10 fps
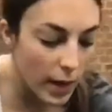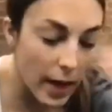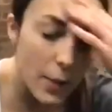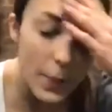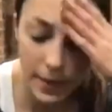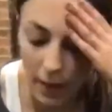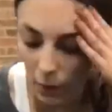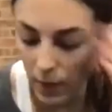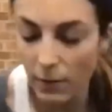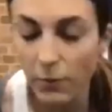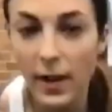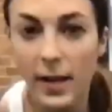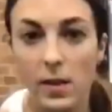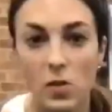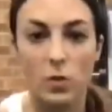carpet, I would
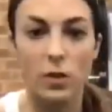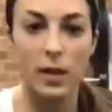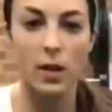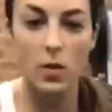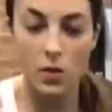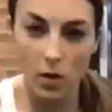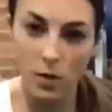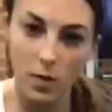advise to take your socks